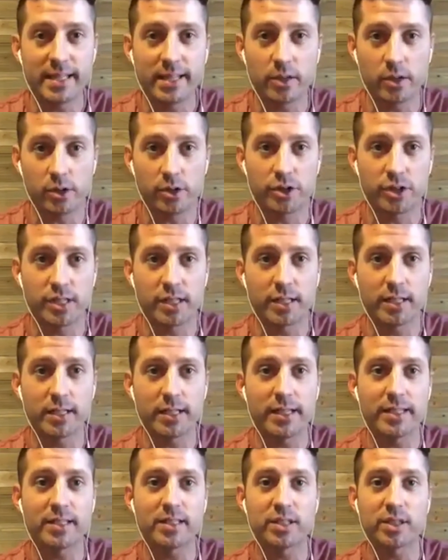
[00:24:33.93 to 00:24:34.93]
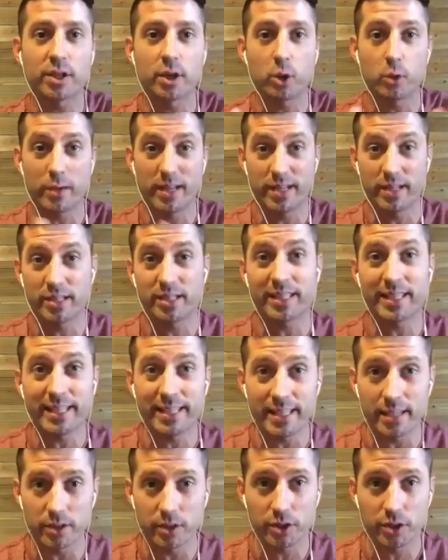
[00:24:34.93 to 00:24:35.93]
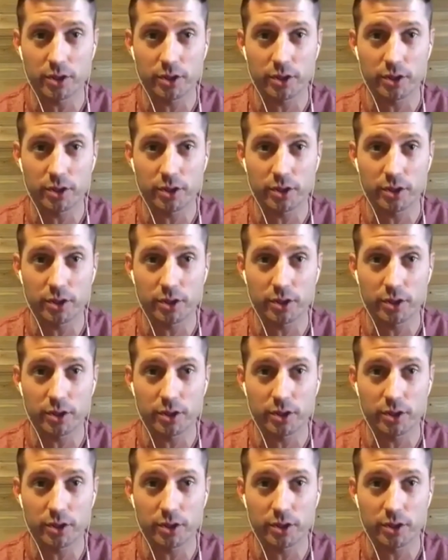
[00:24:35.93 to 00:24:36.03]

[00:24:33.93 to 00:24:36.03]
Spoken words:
energy needs to go into each,